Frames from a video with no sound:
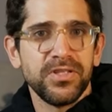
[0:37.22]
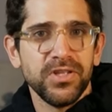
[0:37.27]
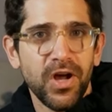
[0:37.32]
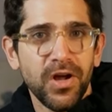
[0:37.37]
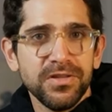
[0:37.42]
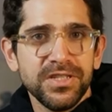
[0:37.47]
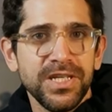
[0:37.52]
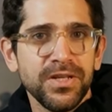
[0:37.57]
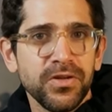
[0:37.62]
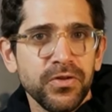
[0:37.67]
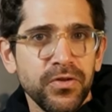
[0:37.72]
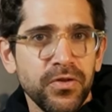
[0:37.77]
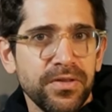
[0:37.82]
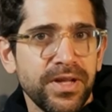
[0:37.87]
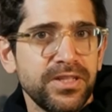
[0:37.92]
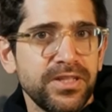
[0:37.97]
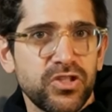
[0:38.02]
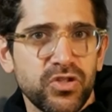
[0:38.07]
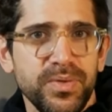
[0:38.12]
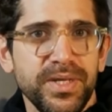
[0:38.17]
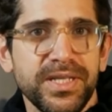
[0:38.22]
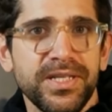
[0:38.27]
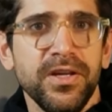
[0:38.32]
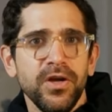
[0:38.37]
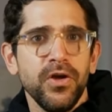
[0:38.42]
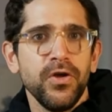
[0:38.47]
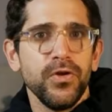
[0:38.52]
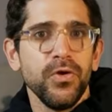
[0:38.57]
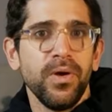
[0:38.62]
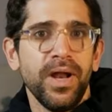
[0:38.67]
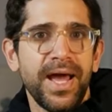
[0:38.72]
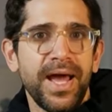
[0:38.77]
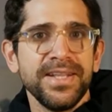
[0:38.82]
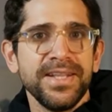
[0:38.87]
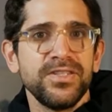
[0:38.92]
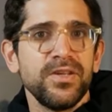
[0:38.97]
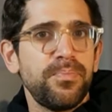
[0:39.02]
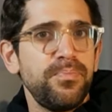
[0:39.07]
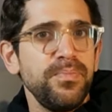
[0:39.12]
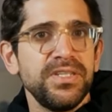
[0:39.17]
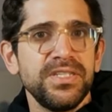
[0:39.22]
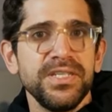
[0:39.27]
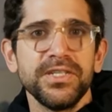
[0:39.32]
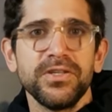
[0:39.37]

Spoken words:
until you know that trick, you'll end up missing your